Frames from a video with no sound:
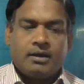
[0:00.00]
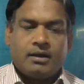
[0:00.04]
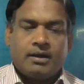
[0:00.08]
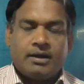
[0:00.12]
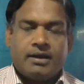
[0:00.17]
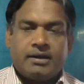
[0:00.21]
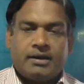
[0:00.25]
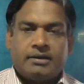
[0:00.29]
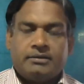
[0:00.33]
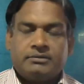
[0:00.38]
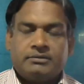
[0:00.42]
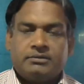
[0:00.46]

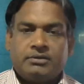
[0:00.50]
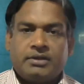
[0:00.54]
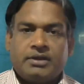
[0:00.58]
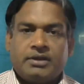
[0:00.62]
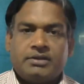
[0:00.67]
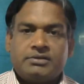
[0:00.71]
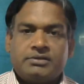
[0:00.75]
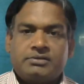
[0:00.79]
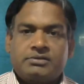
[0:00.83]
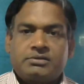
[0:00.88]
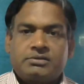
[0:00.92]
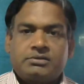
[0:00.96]
and there
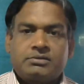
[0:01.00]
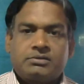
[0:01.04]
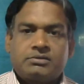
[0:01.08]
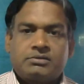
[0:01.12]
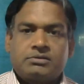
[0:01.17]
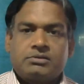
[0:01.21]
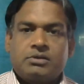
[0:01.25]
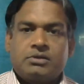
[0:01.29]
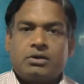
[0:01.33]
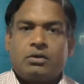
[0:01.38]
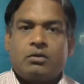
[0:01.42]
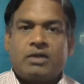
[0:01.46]
is
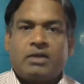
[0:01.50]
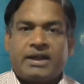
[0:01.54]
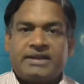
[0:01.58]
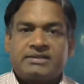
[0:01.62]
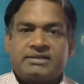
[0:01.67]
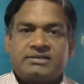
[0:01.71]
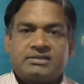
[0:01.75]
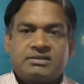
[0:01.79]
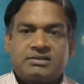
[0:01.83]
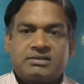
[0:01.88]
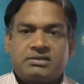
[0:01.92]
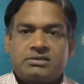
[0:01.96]
no
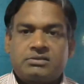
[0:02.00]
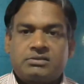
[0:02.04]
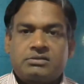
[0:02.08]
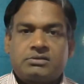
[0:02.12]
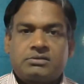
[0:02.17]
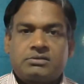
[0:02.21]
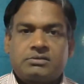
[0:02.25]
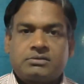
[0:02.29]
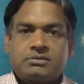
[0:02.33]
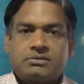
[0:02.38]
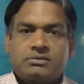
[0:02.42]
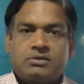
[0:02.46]

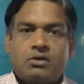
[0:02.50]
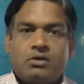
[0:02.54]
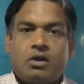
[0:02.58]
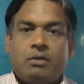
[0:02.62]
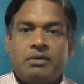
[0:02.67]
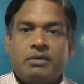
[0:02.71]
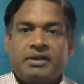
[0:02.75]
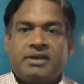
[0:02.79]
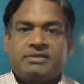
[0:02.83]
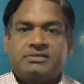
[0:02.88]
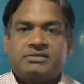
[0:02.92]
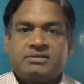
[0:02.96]
license
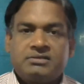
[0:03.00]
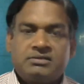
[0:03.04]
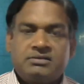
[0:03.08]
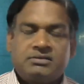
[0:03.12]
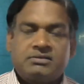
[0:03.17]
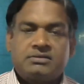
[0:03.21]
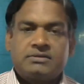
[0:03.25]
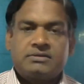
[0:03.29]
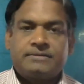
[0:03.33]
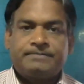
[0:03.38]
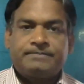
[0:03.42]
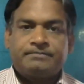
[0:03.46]

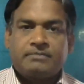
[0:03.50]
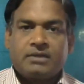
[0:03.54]
obligations.